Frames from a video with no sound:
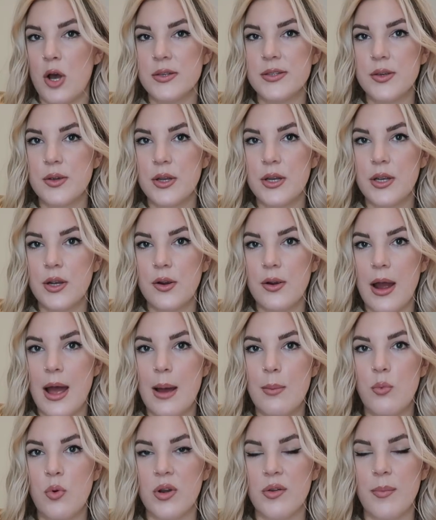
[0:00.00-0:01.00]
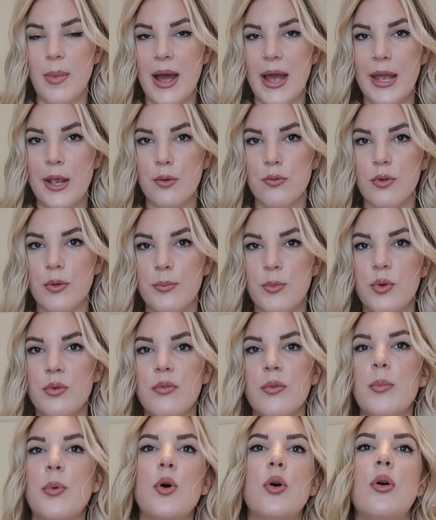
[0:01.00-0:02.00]
also gonna grab one of my
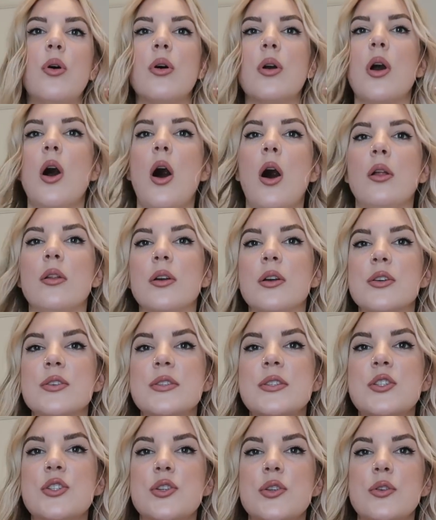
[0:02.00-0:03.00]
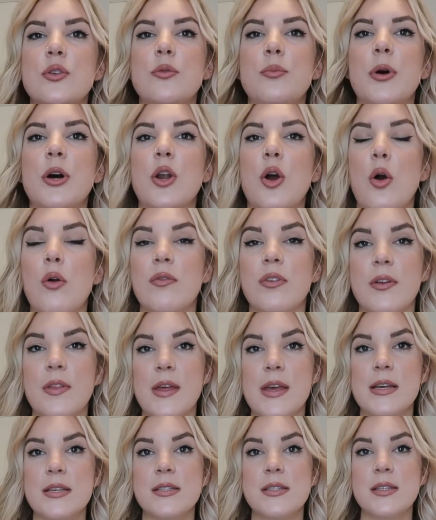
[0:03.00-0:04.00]
removable collars to put over
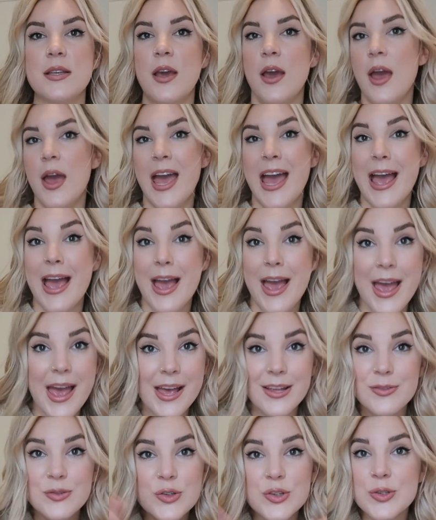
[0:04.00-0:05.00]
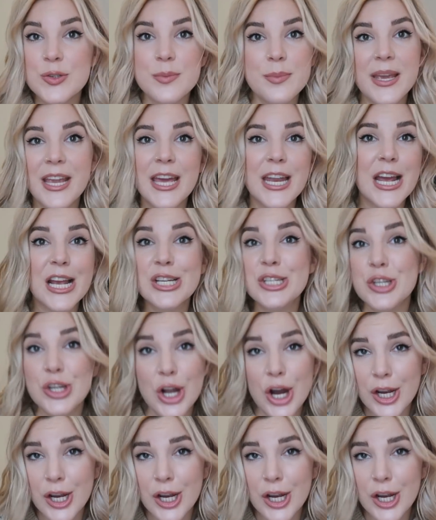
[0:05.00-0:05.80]
this and just make it extra